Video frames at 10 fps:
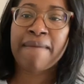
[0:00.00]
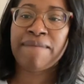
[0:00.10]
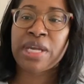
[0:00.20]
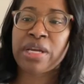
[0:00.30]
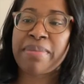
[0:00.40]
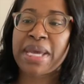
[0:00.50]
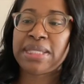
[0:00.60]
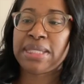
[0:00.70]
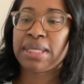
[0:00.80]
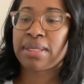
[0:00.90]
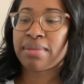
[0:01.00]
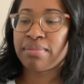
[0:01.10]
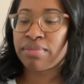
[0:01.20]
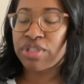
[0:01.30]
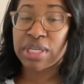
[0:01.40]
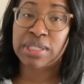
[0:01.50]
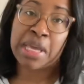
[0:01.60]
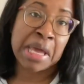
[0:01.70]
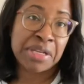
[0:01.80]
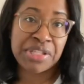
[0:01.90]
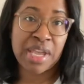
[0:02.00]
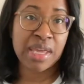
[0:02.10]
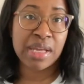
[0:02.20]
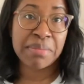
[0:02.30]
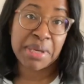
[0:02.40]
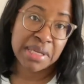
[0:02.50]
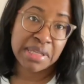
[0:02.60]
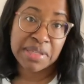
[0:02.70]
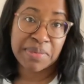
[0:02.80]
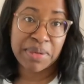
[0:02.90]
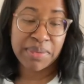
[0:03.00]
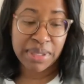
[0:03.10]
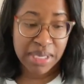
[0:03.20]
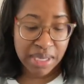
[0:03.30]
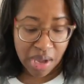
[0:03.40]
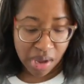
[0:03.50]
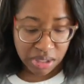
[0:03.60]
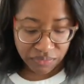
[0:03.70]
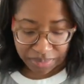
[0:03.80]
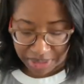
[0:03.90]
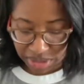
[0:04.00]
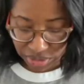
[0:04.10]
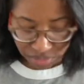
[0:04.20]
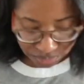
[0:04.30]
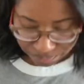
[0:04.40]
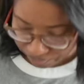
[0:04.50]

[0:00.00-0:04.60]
very basic, just to kind of shake it up because that's what it, it for me to do.